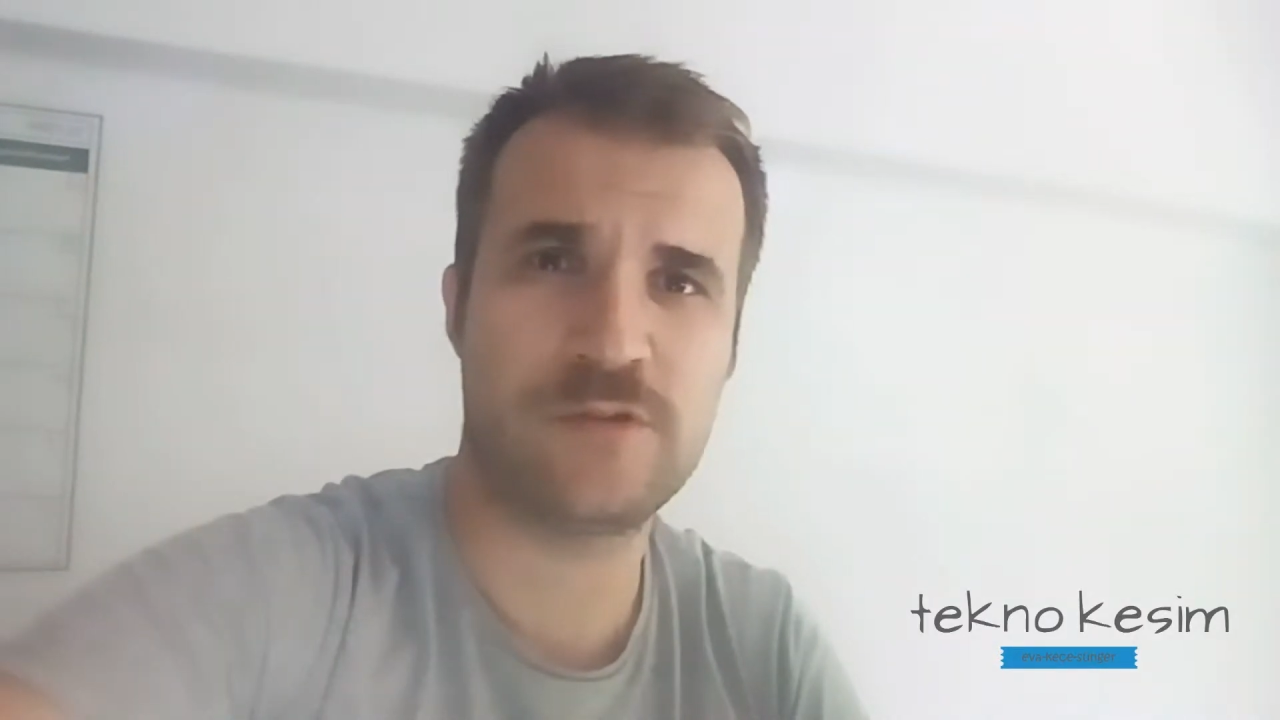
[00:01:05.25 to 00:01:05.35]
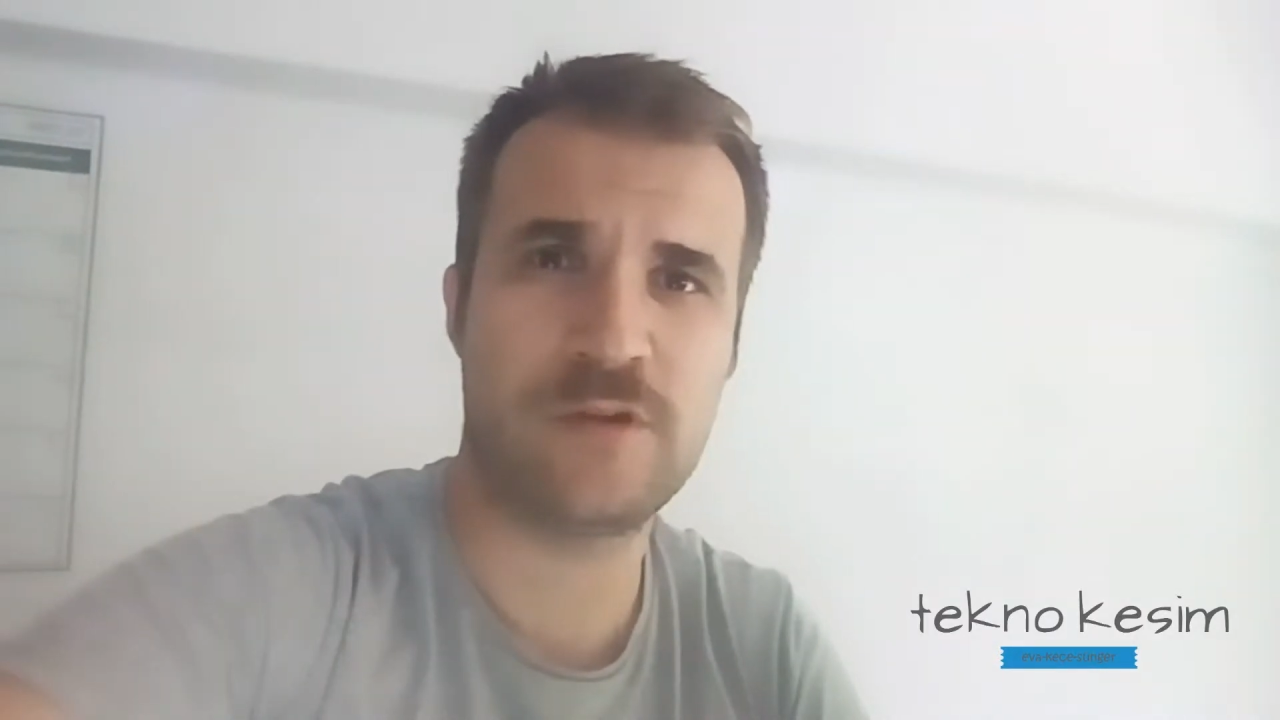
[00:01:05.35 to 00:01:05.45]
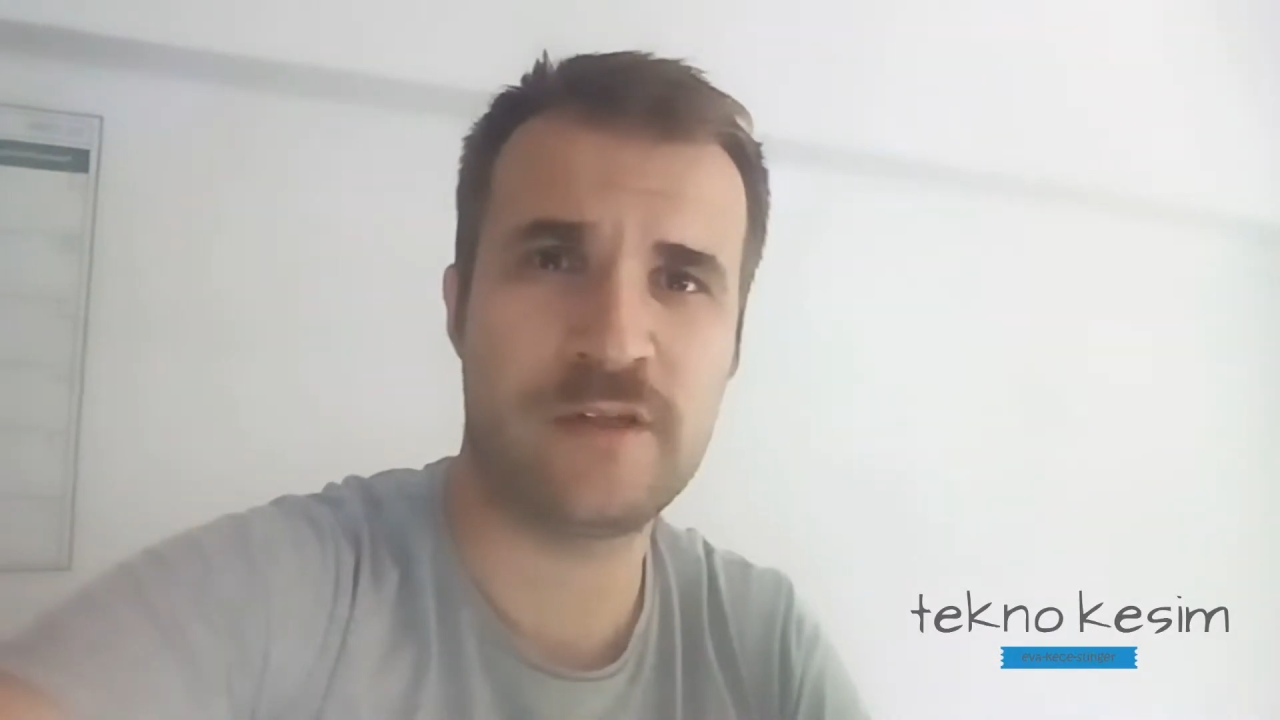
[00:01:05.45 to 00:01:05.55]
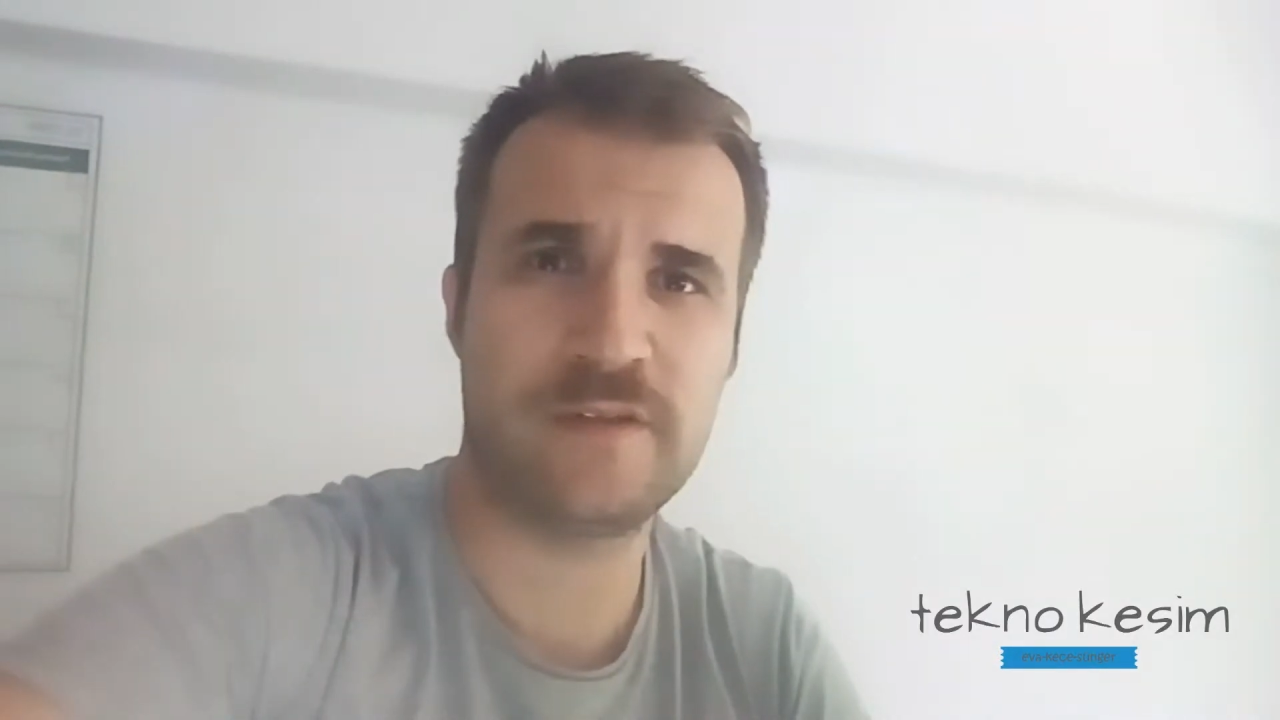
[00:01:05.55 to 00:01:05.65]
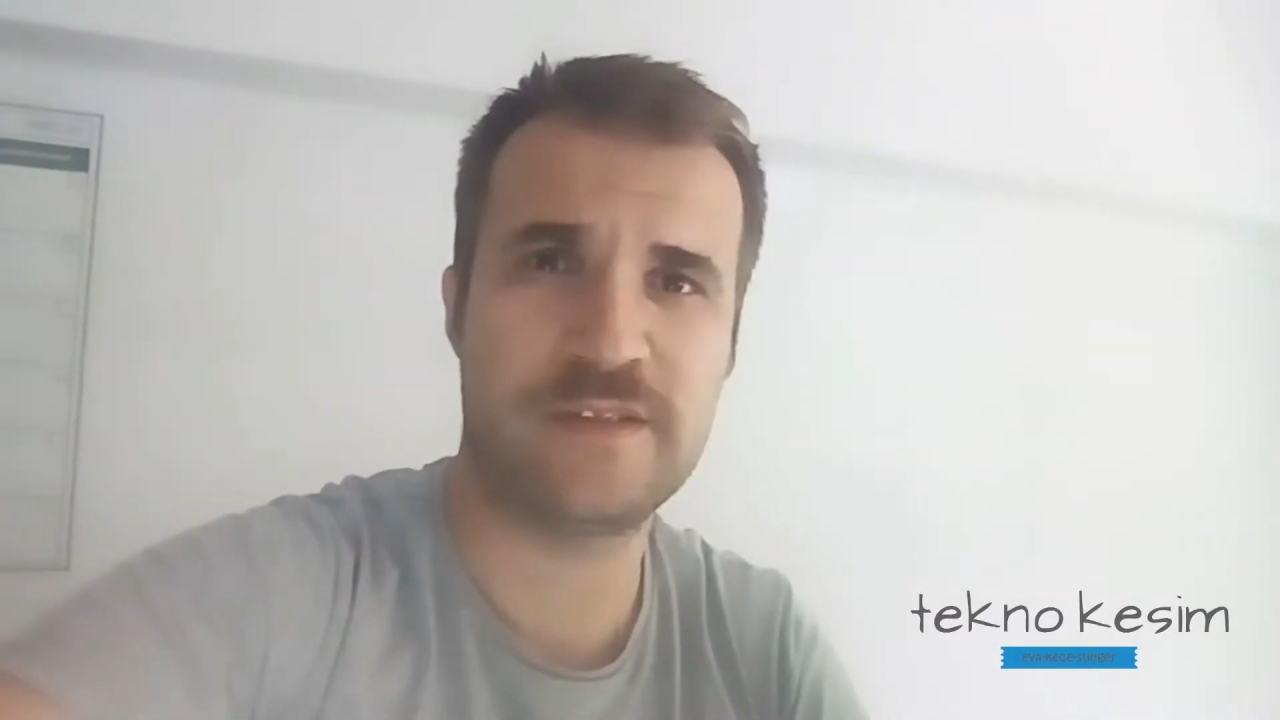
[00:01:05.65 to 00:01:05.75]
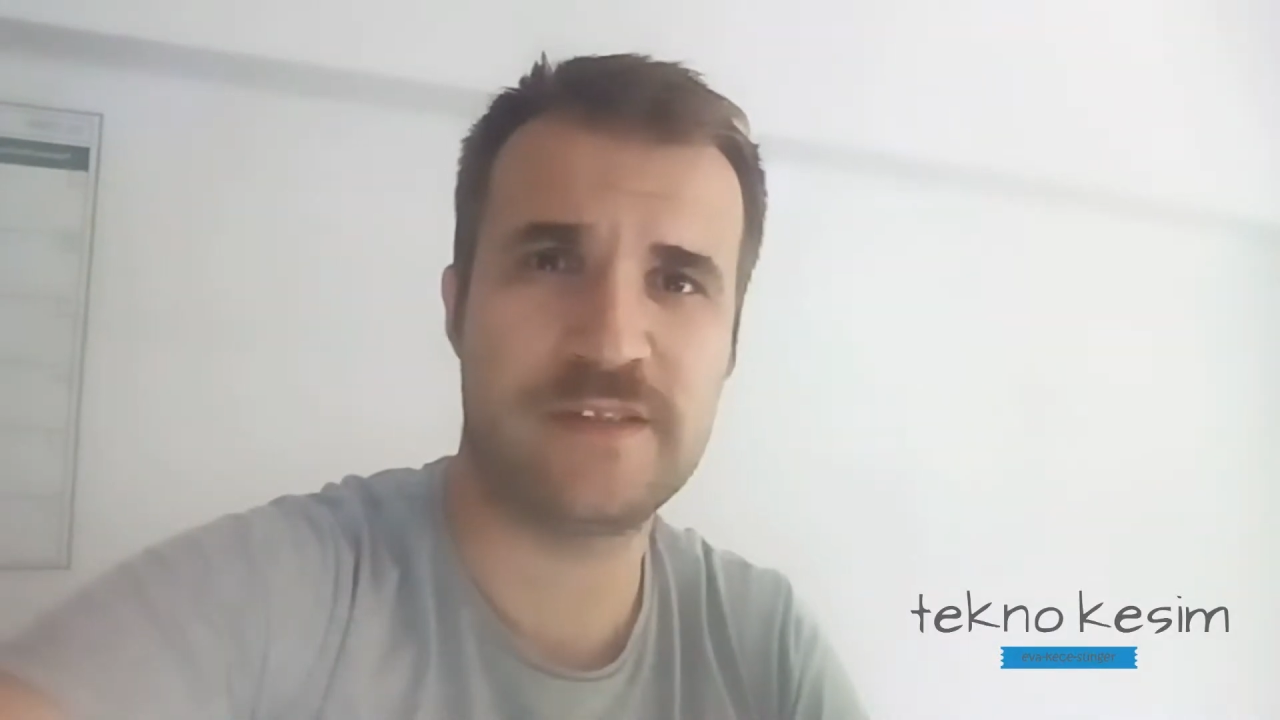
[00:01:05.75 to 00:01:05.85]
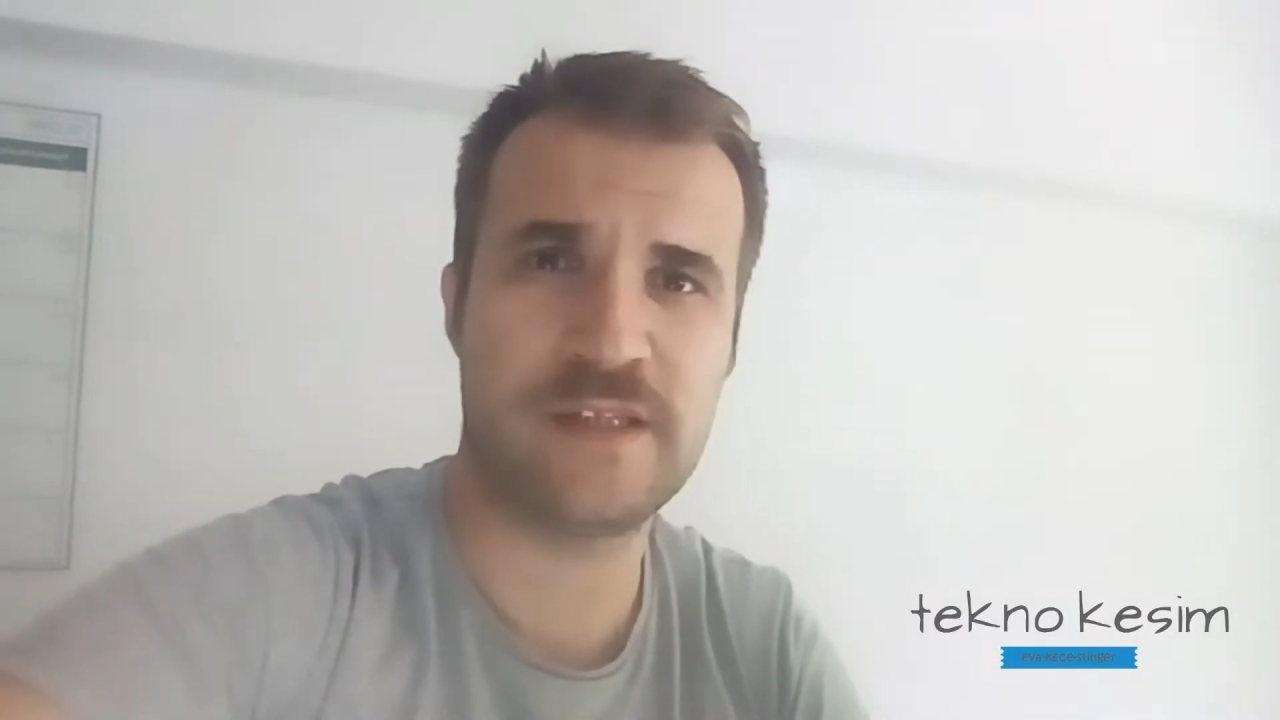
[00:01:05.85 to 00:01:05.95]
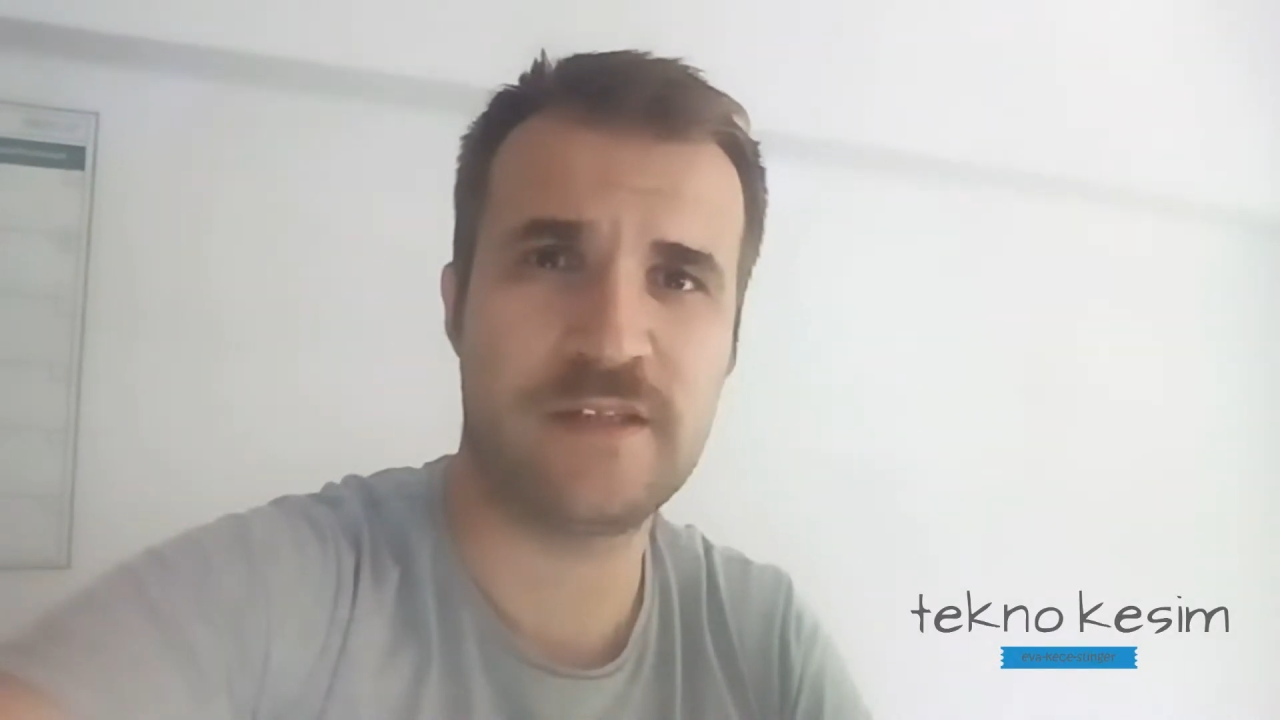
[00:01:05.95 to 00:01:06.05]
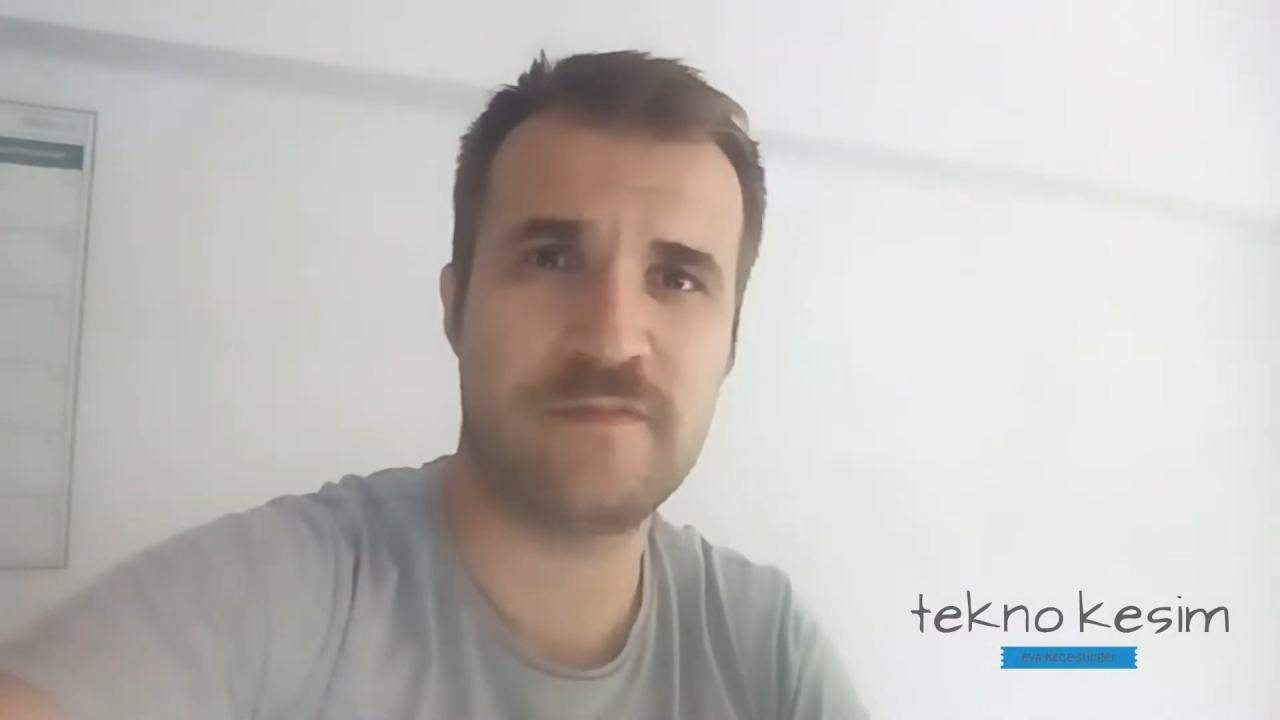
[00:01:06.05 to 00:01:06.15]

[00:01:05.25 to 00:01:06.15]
to understand